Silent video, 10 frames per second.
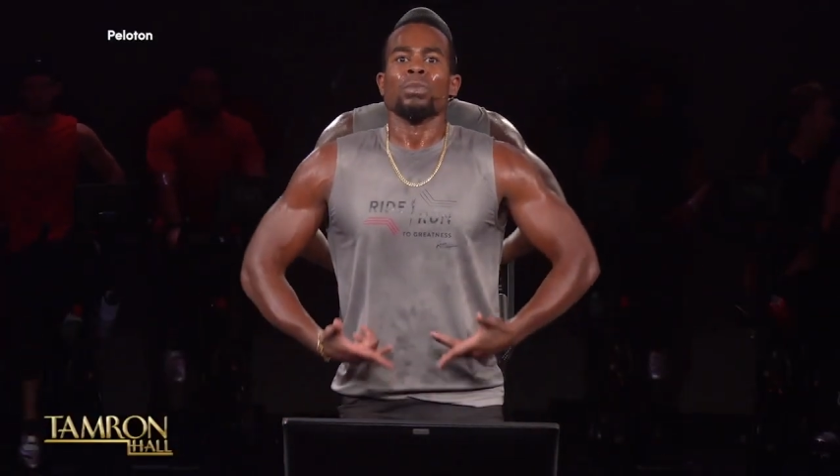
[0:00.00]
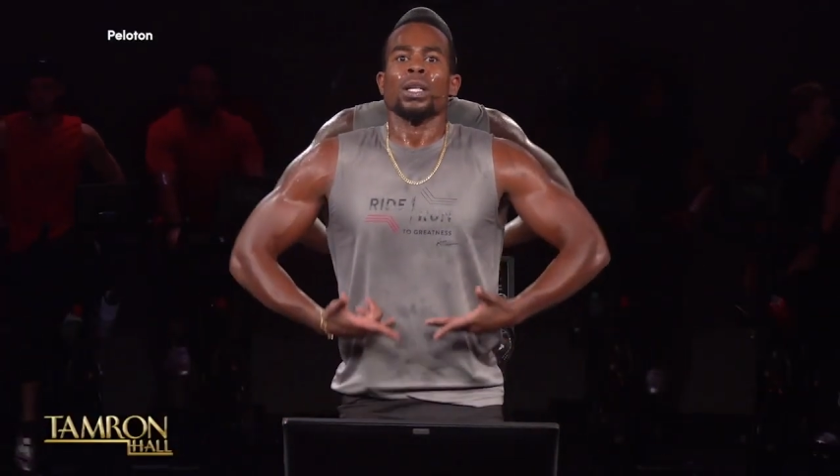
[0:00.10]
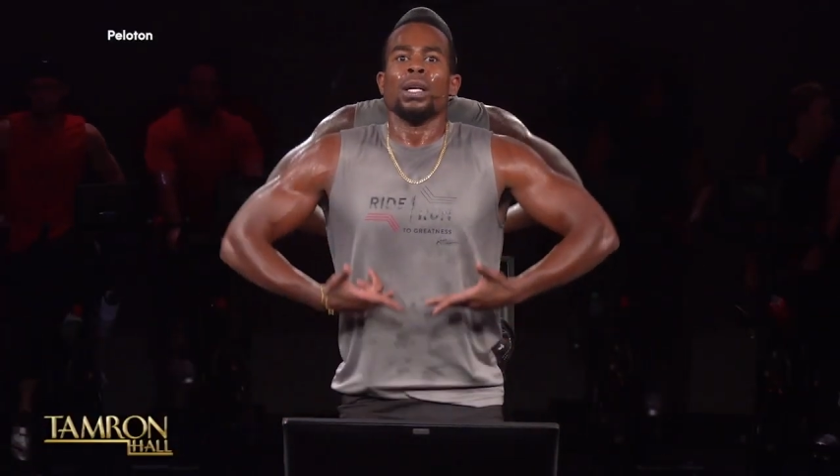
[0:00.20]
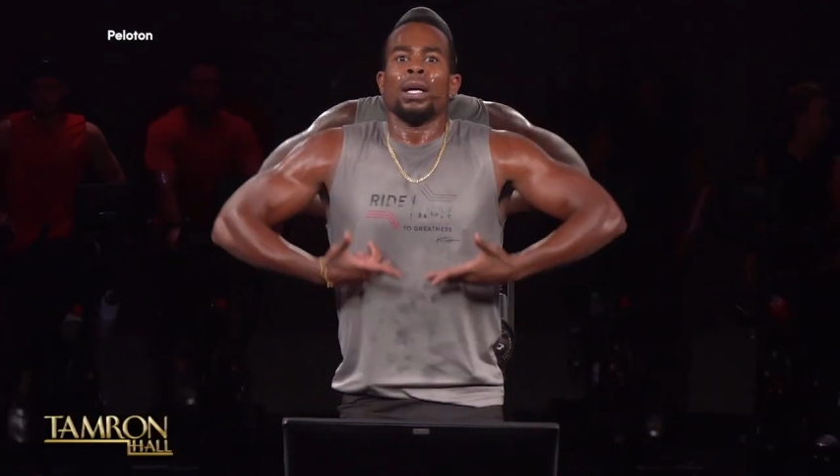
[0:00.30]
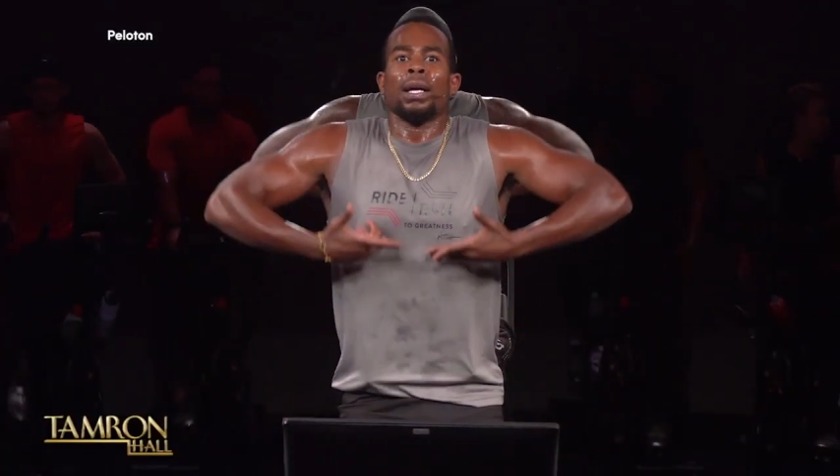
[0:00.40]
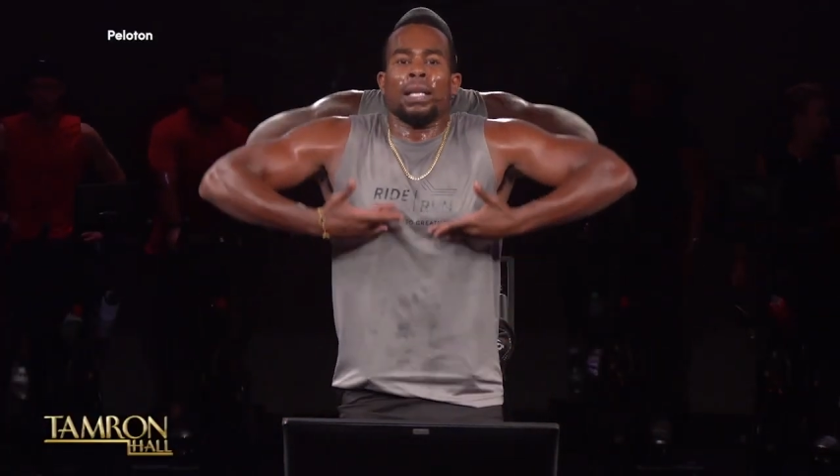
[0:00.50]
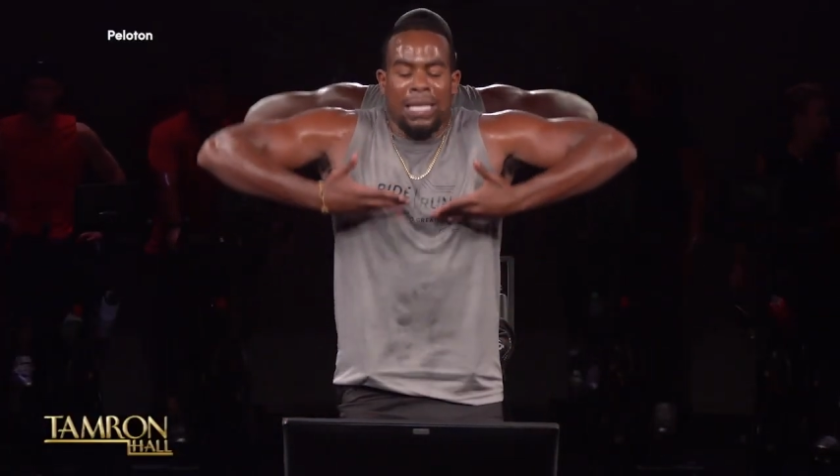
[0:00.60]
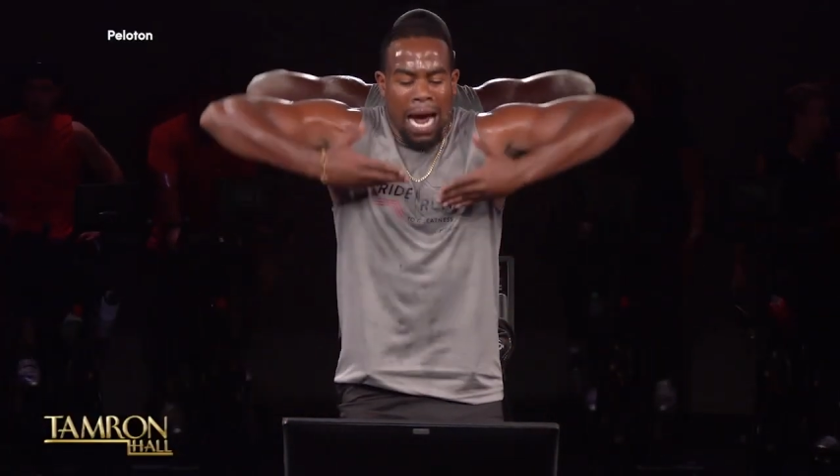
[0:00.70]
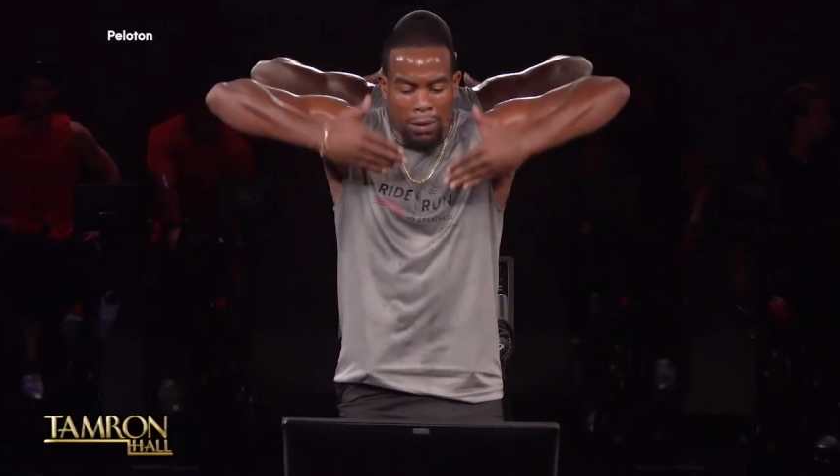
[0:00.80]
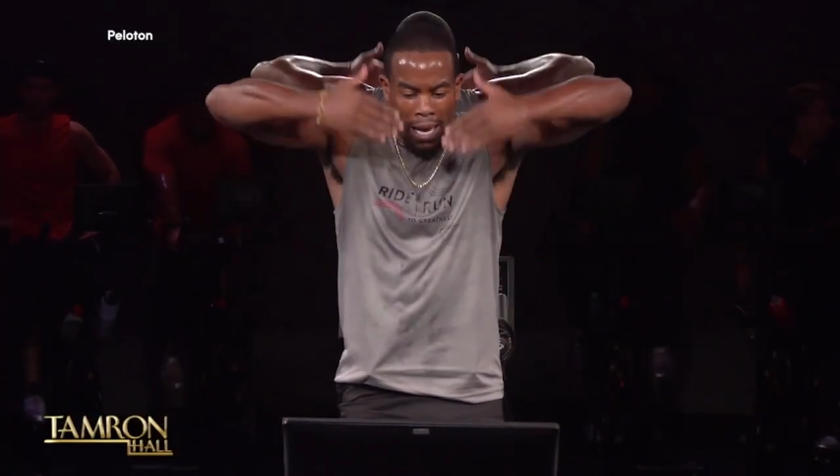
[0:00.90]

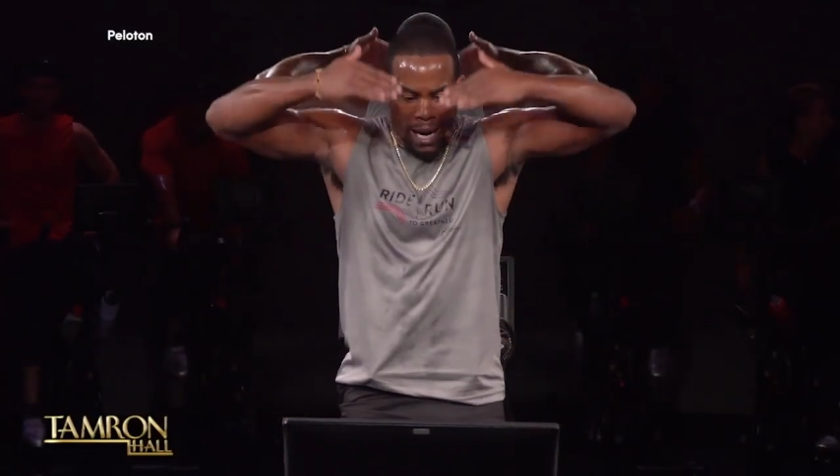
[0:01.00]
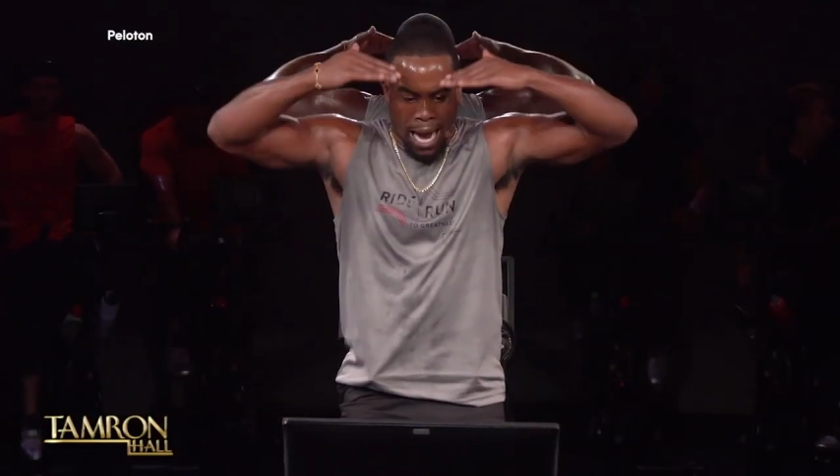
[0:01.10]
Now let